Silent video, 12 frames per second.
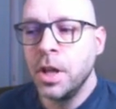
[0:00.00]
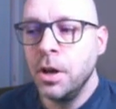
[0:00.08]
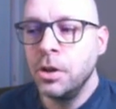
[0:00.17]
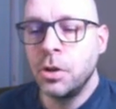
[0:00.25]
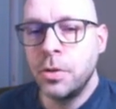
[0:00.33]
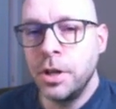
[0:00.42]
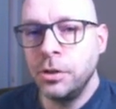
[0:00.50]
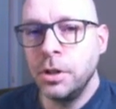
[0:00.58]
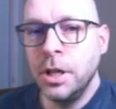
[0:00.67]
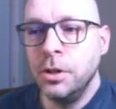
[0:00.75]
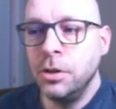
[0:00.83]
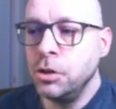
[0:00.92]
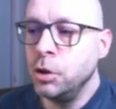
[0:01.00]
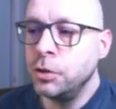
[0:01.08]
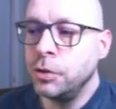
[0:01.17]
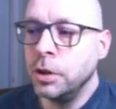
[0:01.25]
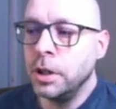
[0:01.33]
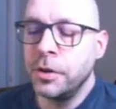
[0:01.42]
So this is
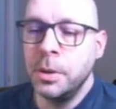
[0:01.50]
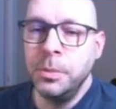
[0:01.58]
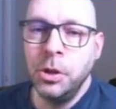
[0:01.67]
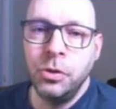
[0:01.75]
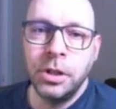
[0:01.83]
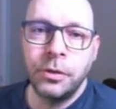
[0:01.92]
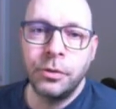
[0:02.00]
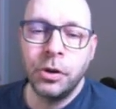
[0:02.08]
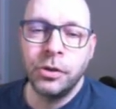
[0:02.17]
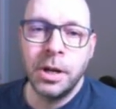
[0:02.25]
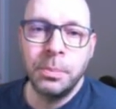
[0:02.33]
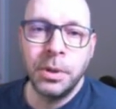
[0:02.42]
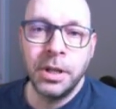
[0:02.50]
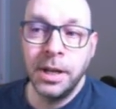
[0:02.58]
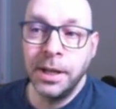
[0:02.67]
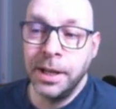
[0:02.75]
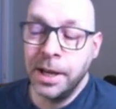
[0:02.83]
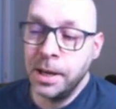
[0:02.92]
useful if I'm using it, for example, in a
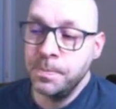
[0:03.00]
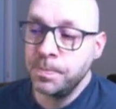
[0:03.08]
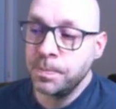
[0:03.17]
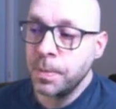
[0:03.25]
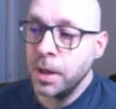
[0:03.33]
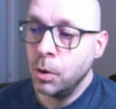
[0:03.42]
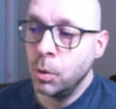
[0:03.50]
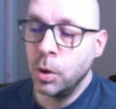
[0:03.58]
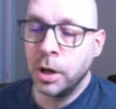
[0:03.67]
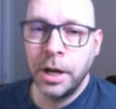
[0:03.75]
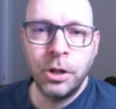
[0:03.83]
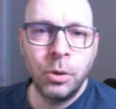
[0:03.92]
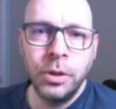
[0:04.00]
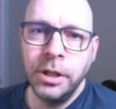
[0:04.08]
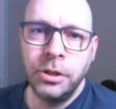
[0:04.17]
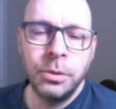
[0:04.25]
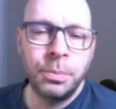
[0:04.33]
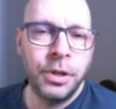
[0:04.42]
game where I don't need
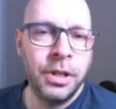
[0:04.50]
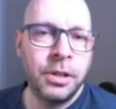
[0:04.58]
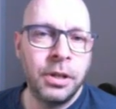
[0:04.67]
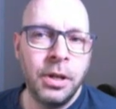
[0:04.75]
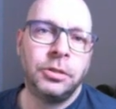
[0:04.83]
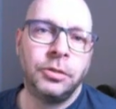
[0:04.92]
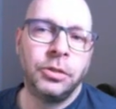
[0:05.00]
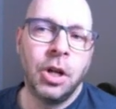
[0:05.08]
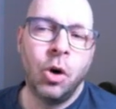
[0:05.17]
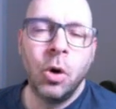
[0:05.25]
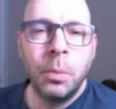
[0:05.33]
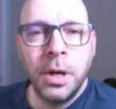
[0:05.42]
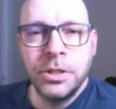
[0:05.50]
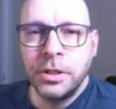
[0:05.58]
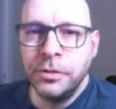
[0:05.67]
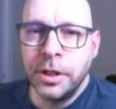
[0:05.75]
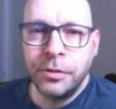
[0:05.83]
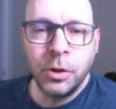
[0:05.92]
to print a whole bunch of
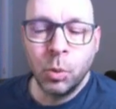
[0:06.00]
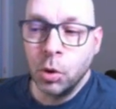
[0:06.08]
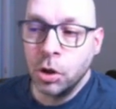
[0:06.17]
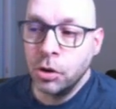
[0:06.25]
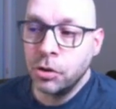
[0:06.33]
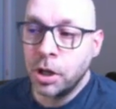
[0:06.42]
different words.